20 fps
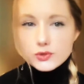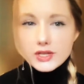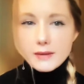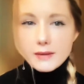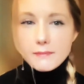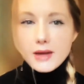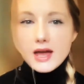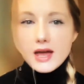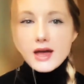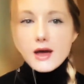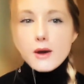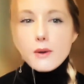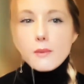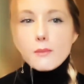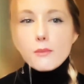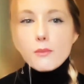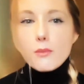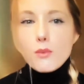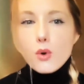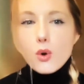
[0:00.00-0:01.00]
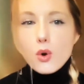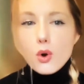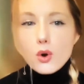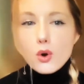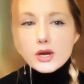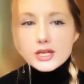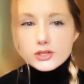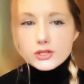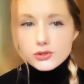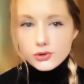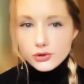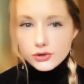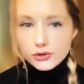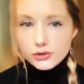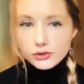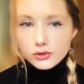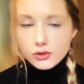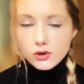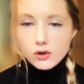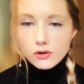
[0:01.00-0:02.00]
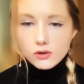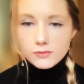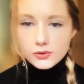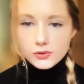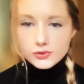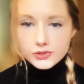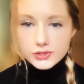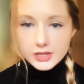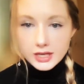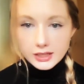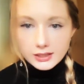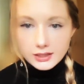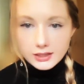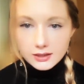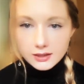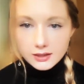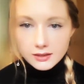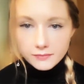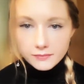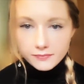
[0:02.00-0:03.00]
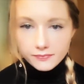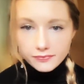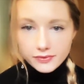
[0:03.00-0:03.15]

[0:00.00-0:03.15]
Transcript: up more internal or more subtle.